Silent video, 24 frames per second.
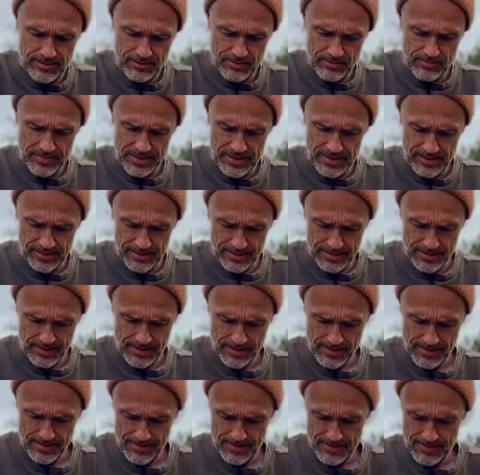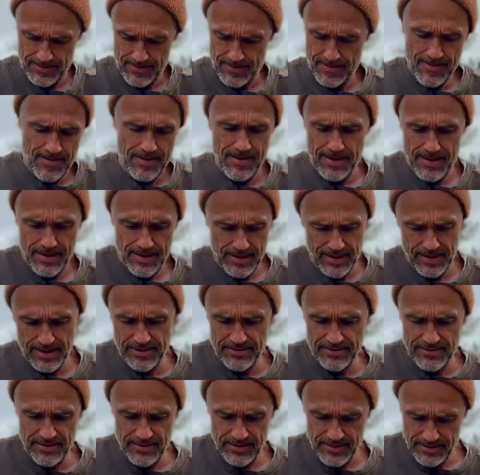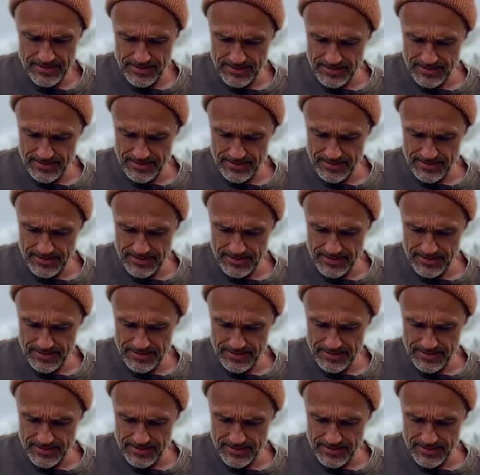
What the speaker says: you make here